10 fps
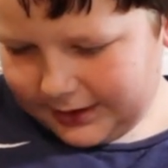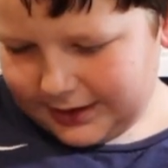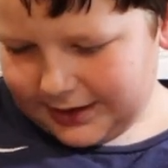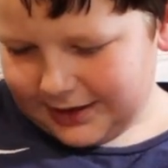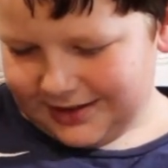
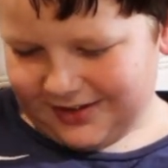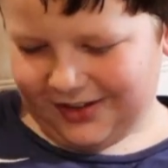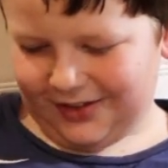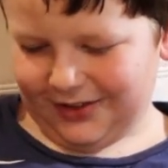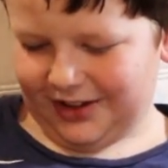And
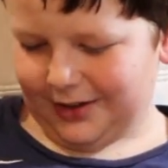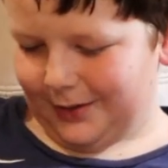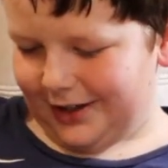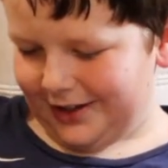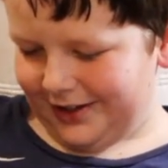she's really
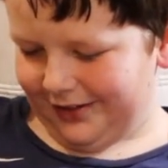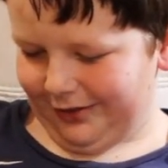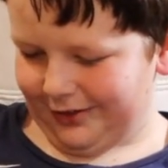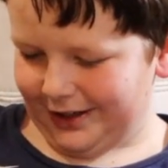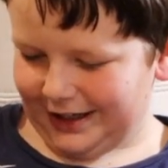wanted it,
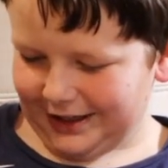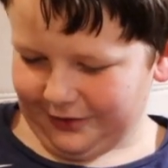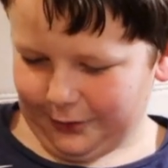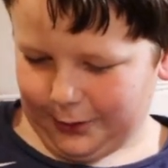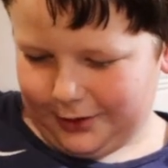so I got
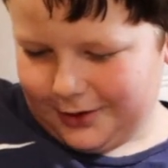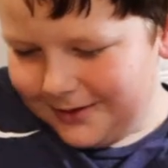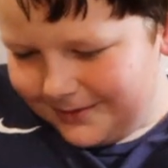it for her.